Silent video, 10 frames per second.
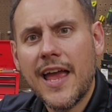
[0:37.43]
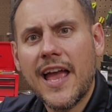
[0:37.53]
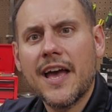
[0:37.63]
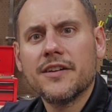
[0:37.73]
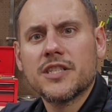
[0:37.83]

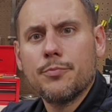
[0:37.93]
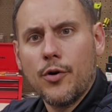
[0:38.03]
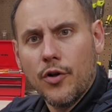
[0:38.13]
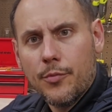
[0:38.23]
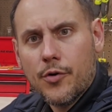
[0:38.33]
add a
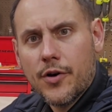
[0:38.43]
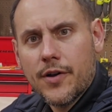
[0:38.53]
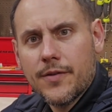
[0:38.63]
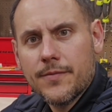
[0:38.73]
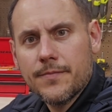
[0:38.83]
spoil board.
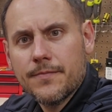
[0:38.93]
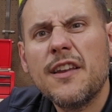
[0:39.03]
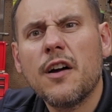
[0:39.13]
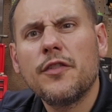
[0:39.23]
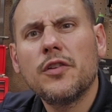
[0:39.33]

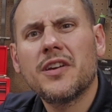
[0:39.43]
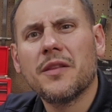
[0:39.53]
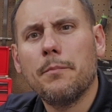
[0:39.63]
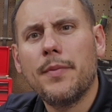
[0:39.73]
Now, if you look at the